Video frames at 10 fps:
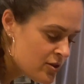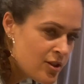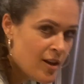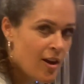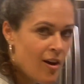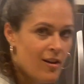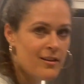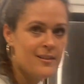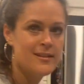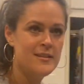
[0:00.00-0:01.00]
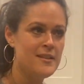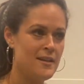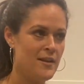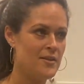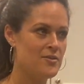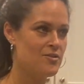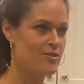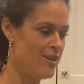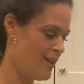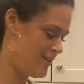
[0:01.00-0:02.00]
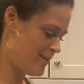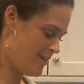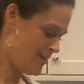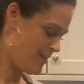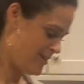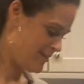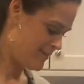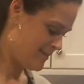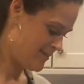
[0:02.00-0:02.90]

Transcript: should call this dish like a